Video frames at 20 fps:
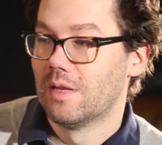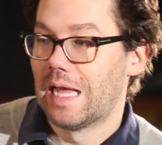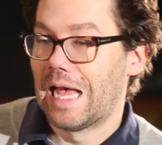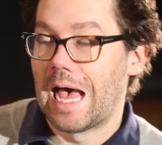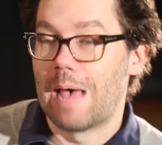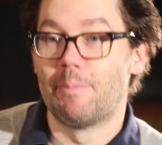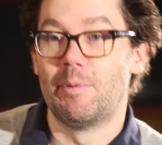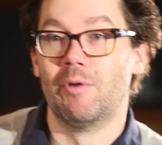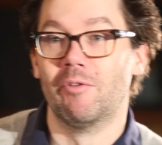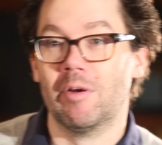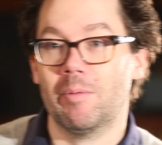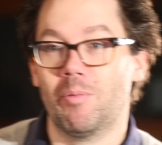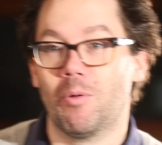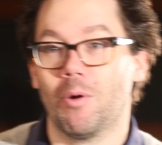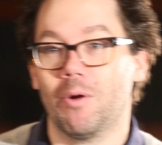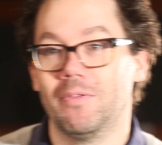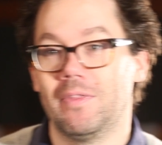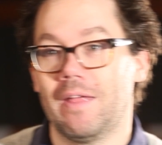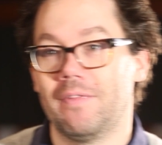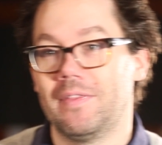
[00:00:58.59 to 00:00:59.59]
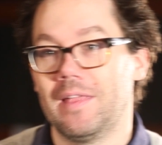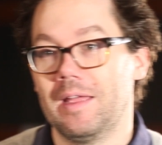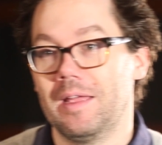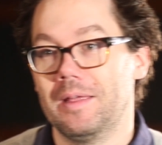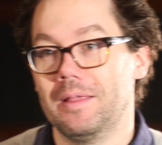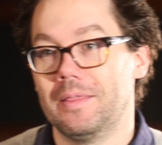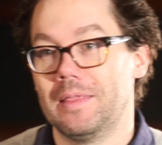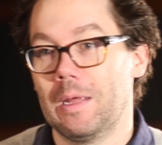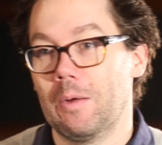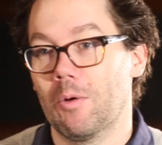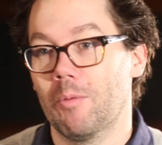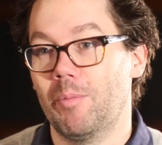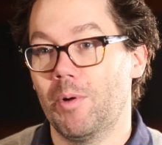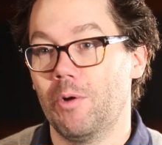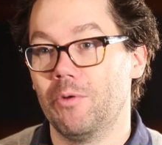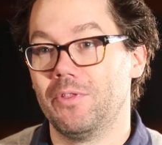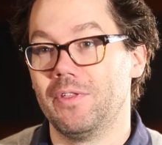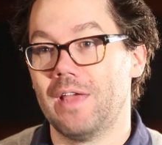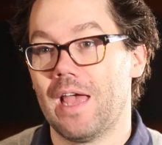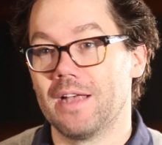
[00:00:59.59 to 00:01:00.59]
happy to report that they were
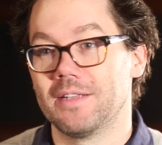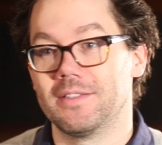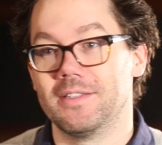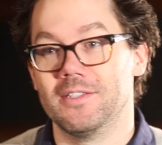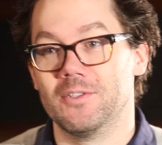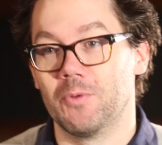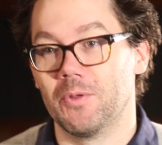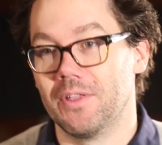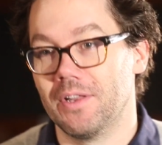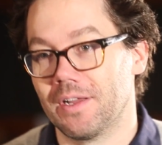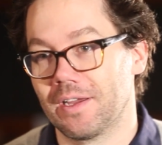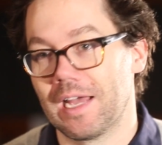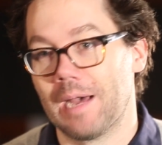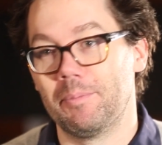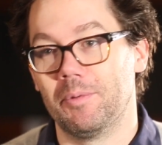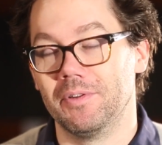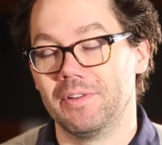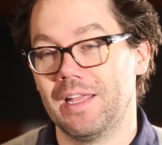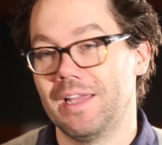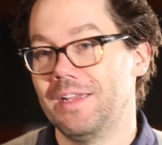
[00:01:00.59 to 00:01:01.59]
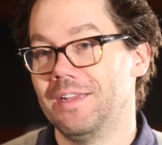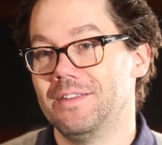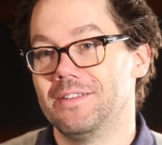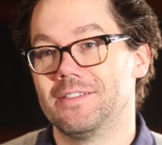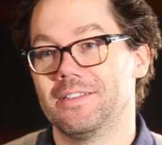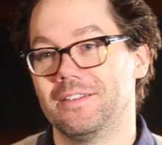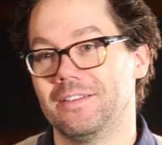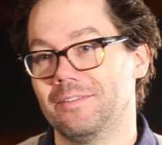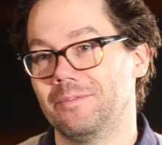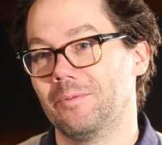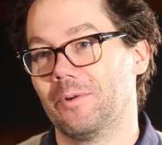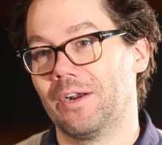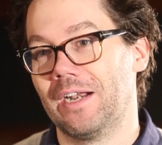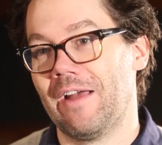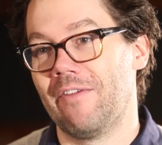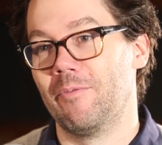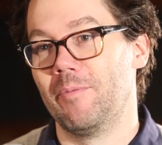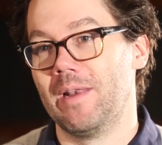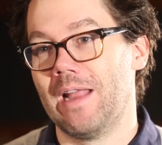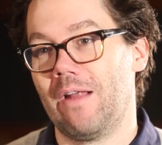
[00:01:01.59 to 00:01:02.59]
both yeses within a couple days, and we're
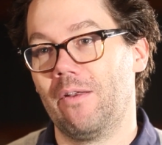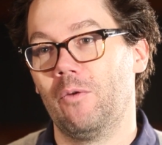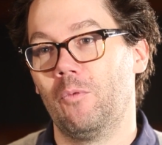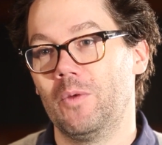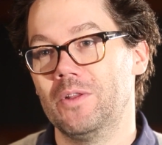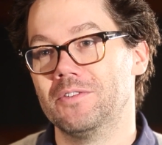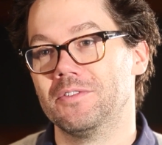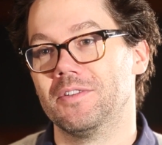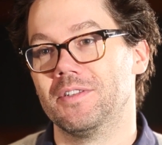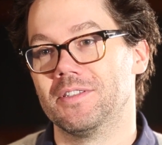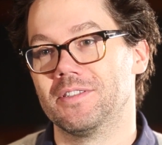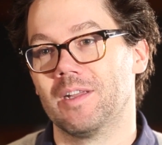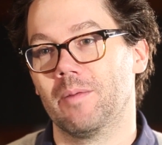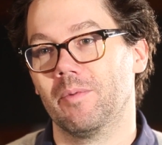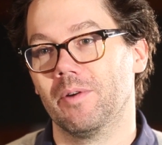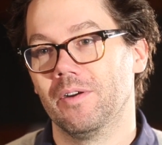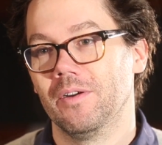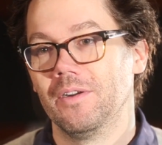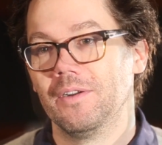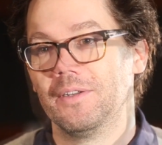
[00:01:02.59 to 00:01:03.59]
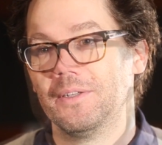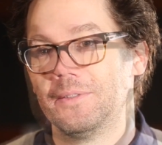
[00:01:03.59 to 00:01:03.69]
gonna have them down in Windsor this summer.